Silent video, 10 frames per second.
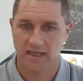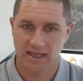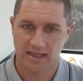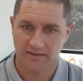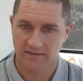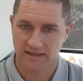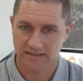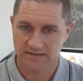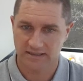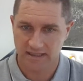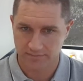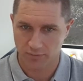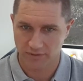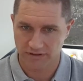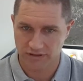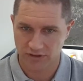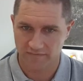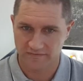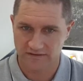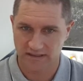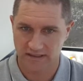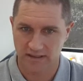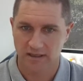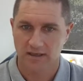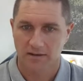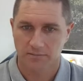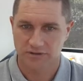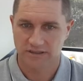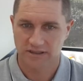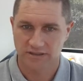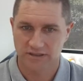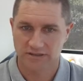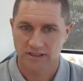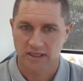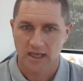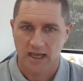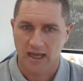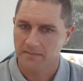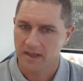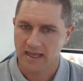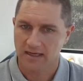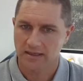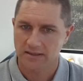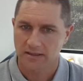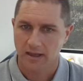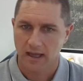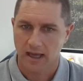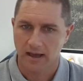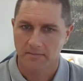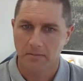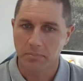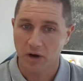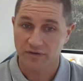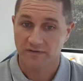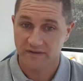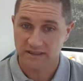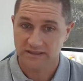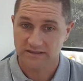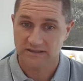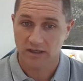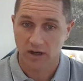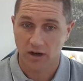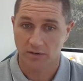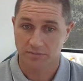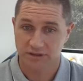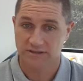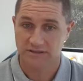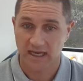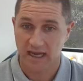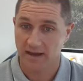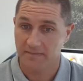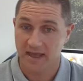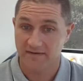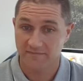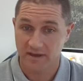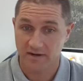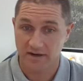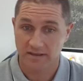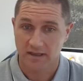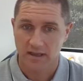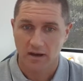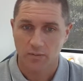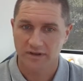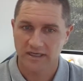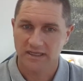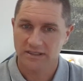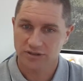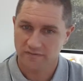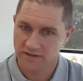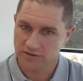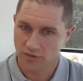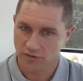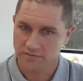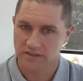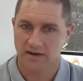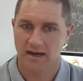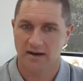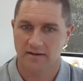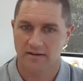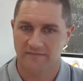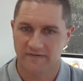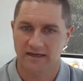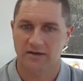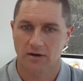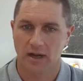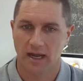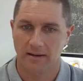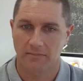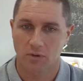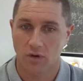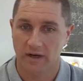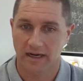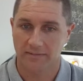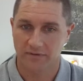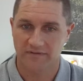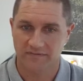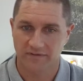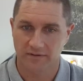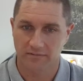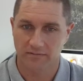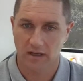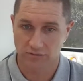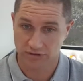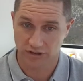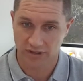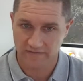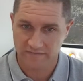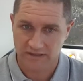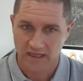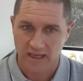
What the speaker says: and there's hip resurfacing procedures. And both of these options have merit. Within each of these groups, there are, in fact, quite a number of different alternatives.